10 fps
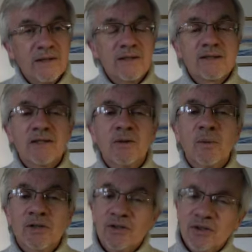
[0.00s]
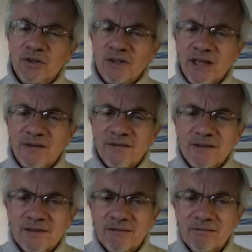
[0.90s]
So what are your
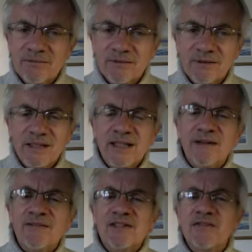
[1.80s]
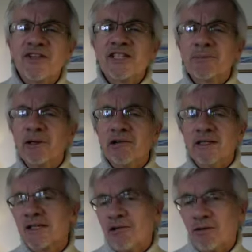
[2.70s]
gifts? Gifts of the
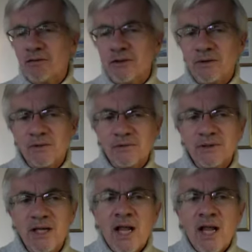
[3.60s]
Spirit, they're often called.